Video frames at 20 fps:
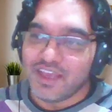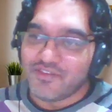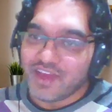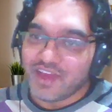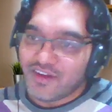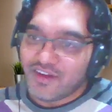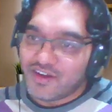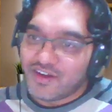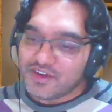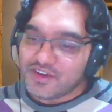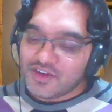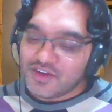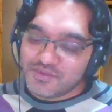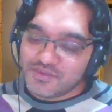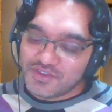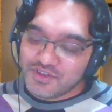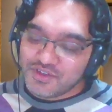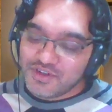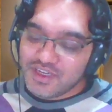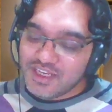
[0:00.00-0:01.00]
someday if I got an
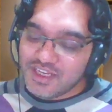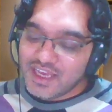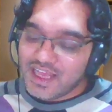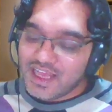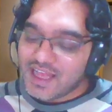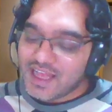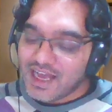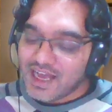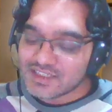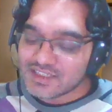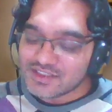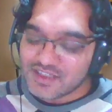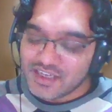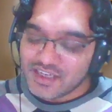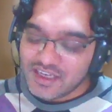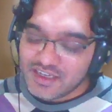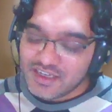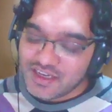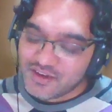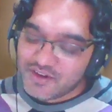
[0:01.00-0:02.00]
opportunity, I'll ask
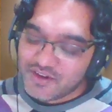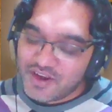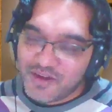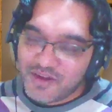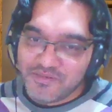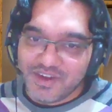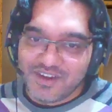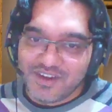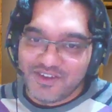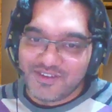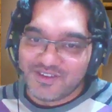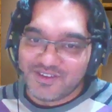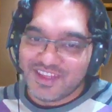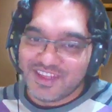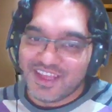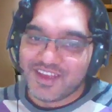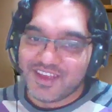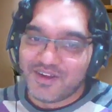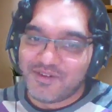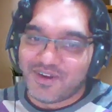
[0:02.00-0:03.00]
the Indian government to
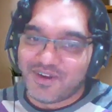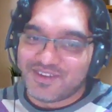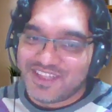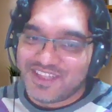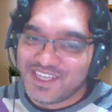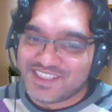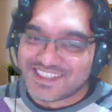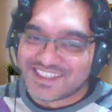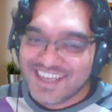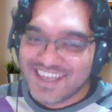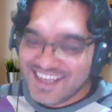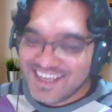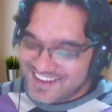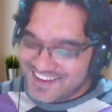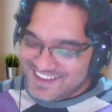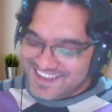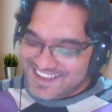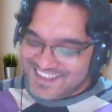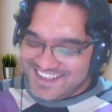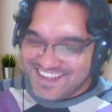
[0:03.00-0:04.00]
think about this,
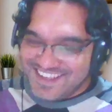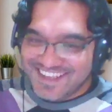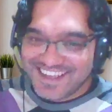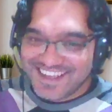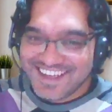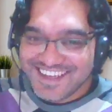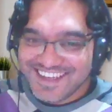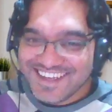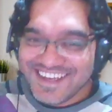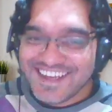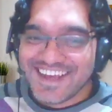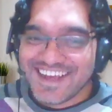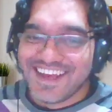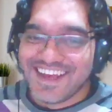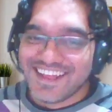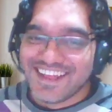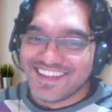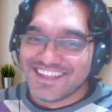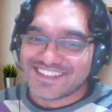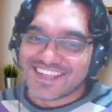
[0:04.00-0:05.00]

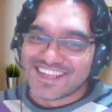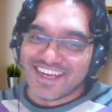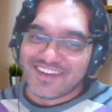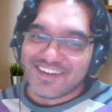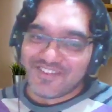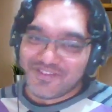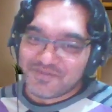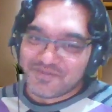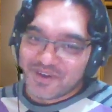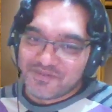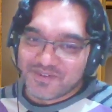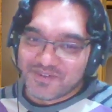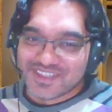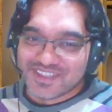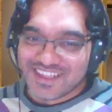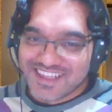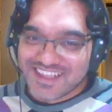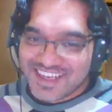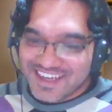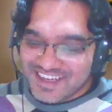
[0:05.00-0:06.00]
this kind of a
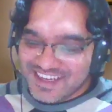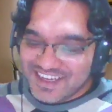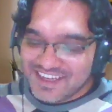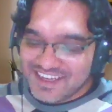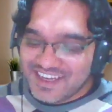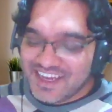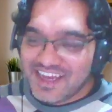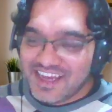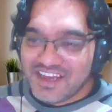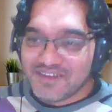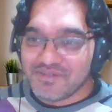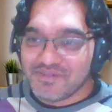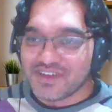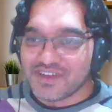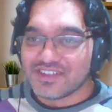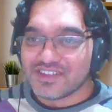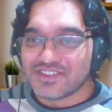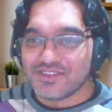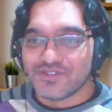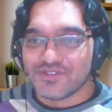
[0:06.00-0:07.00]
proposal there in India,
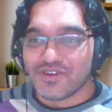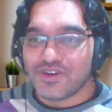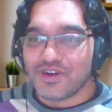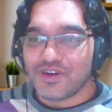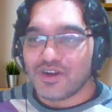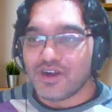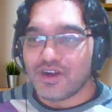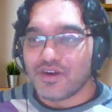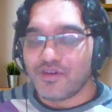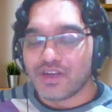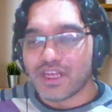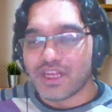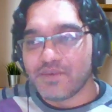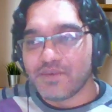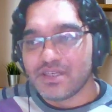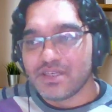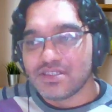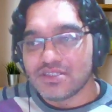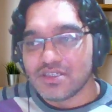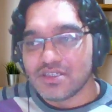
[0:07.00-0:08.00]
because what
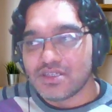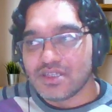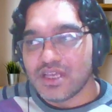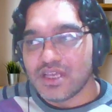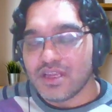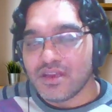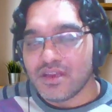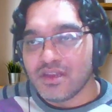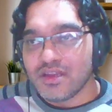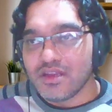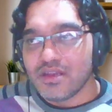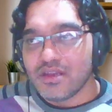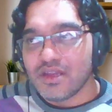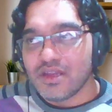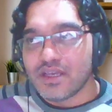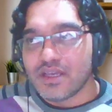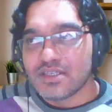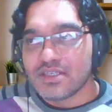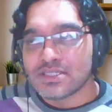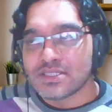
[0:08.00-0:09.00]
happens here there in
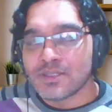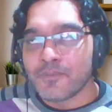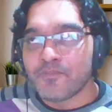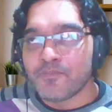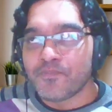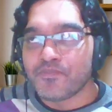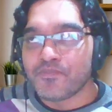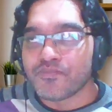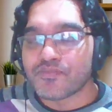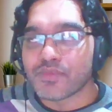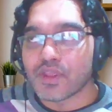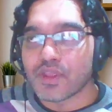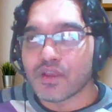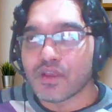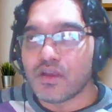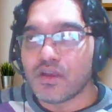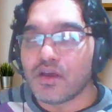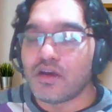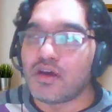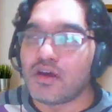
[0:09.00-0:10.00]
India is
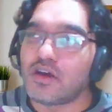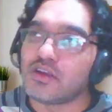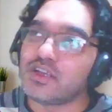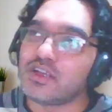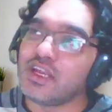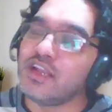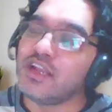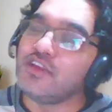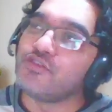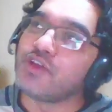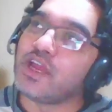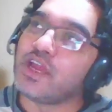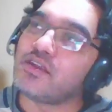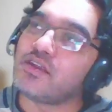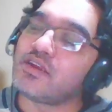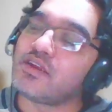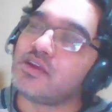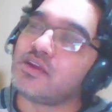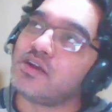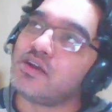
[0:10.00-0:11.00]
till you
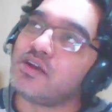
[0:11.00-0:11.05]
get